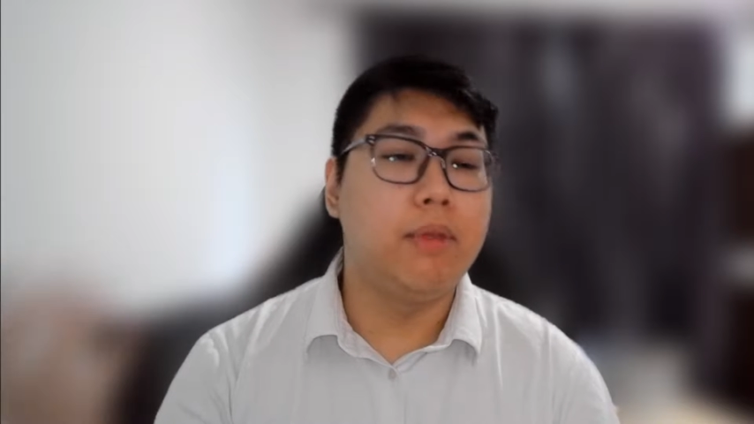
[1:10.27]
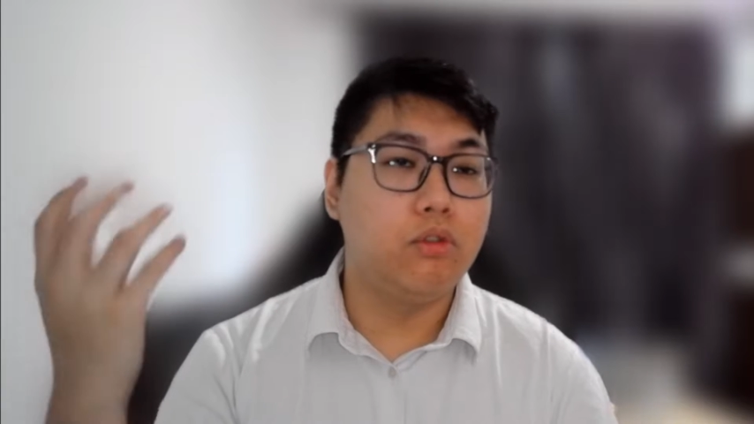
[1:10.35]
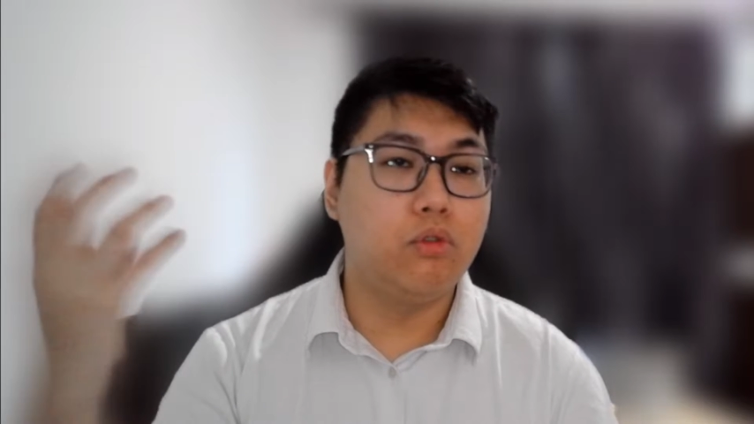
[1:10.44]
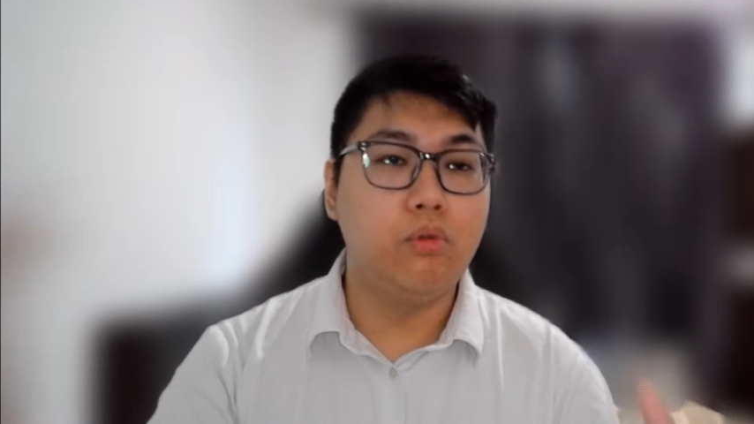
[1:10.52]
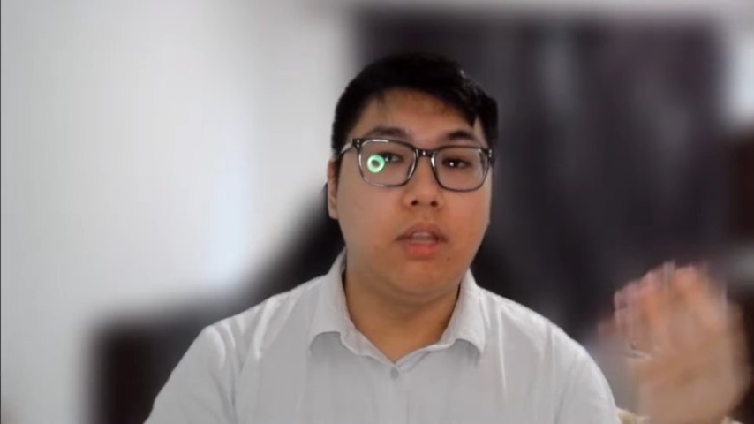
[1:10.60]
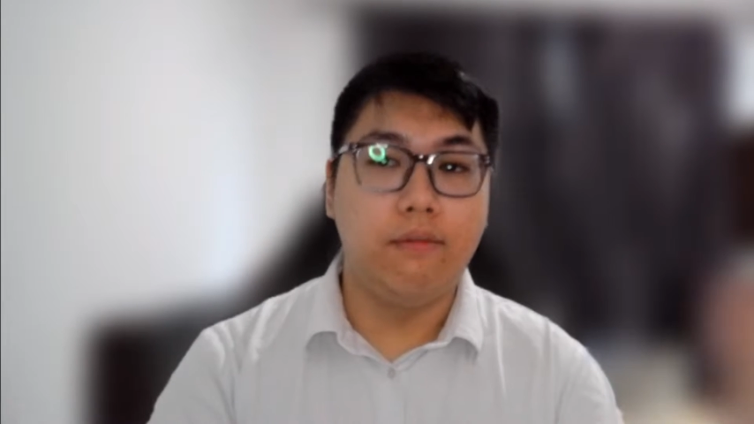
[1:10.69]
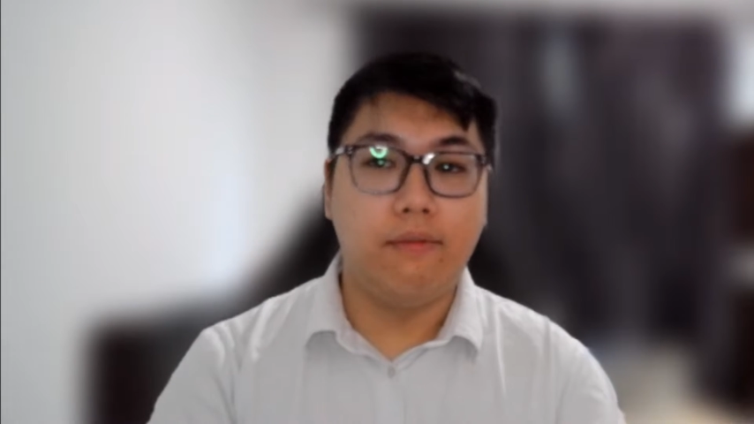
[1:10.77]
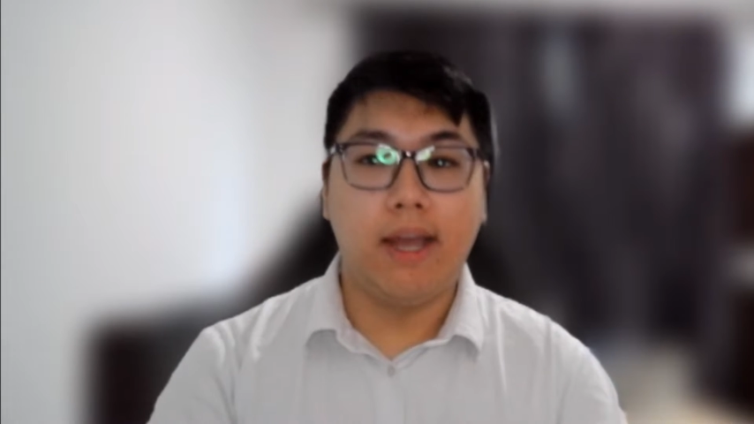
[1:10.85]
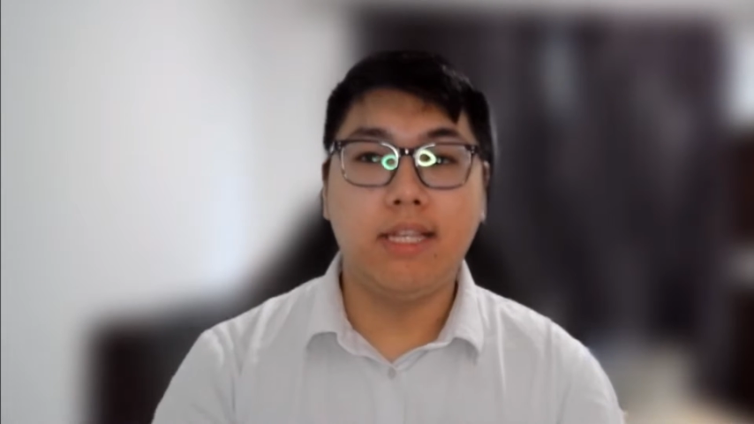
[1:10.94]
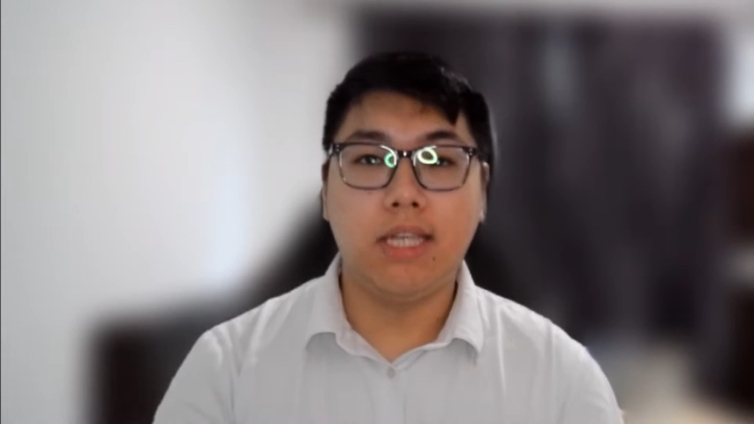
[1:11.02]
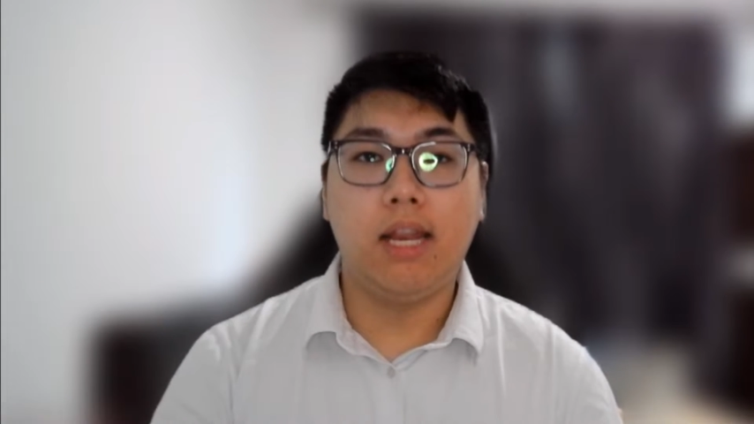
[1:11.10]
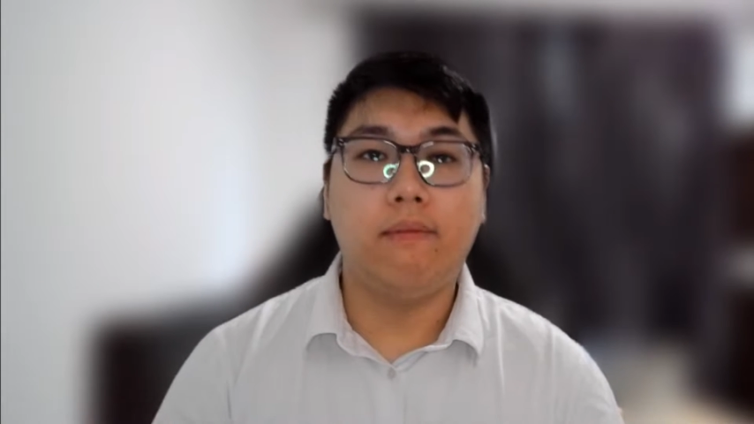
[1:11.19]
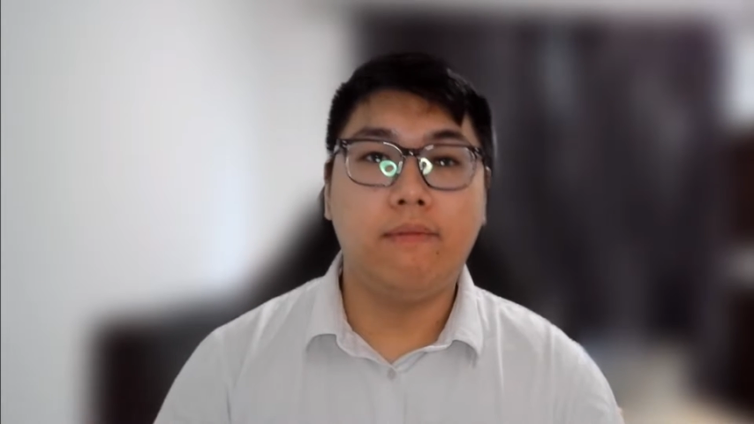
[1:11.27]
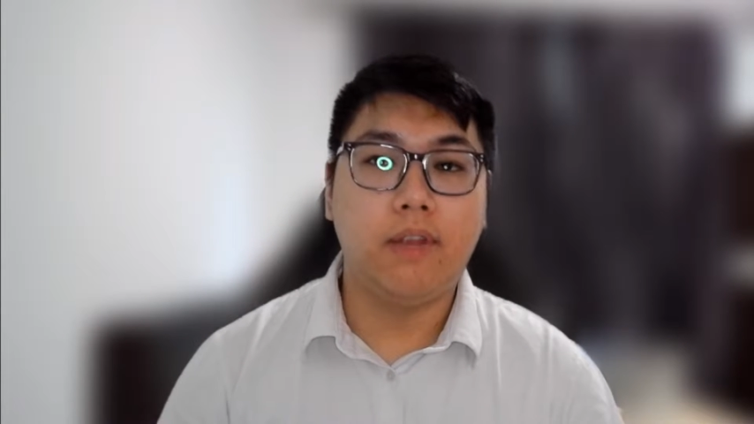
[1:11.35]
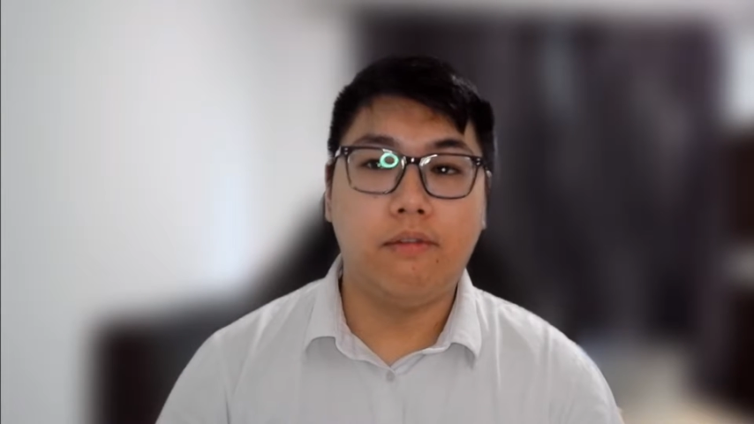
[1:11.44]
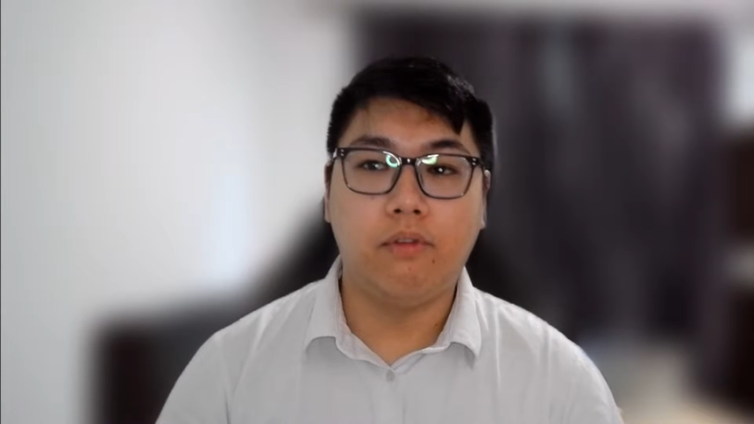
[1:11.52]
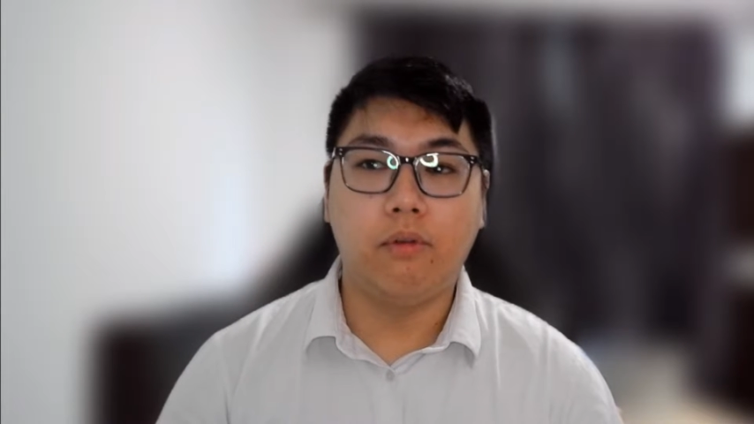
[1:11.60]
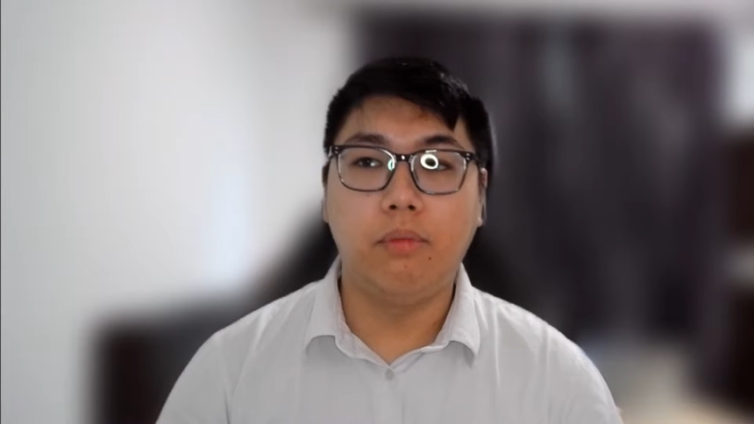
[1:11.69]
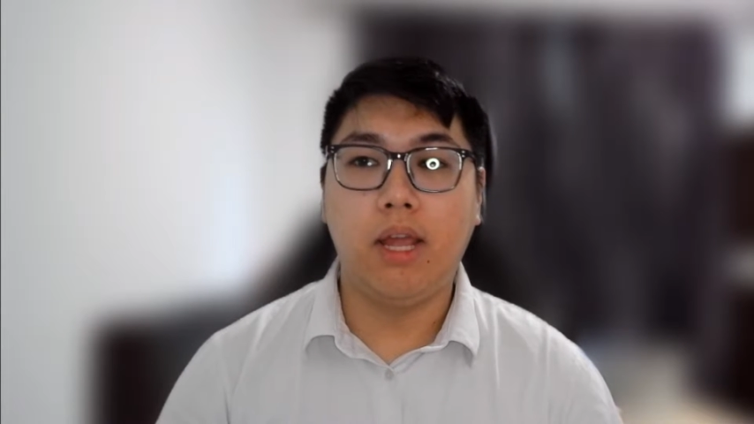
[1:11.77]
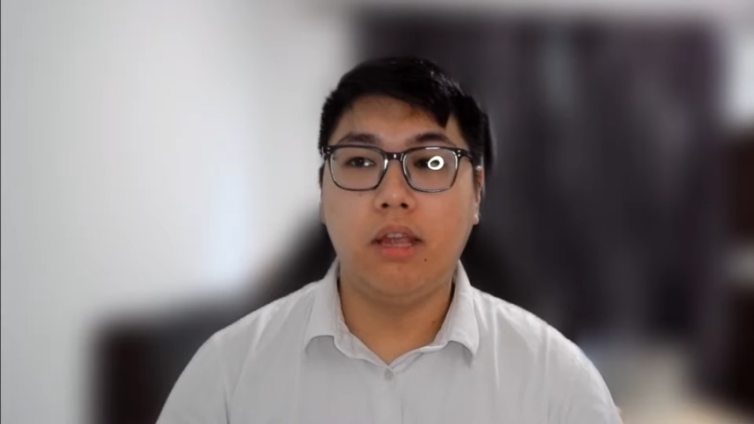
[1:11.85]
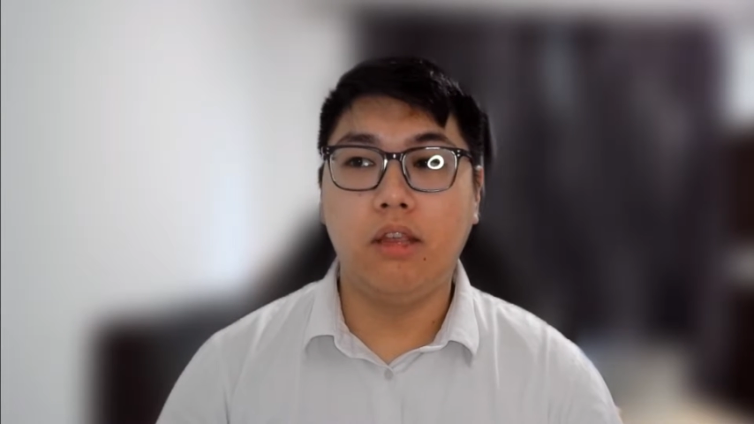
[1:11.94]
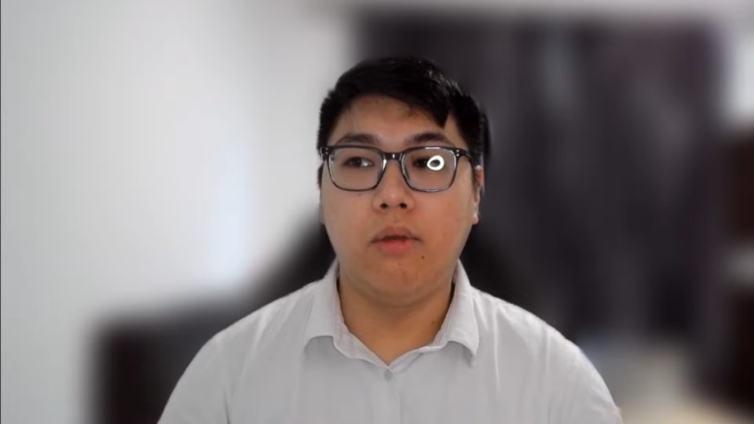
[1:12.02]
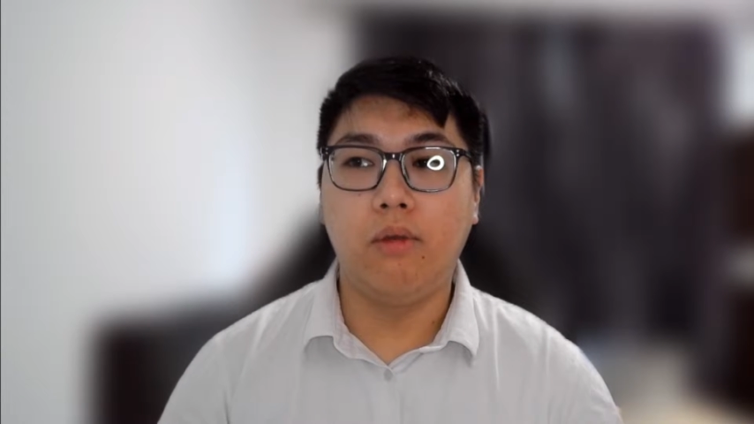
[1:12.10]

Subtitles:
two device, and after that from there you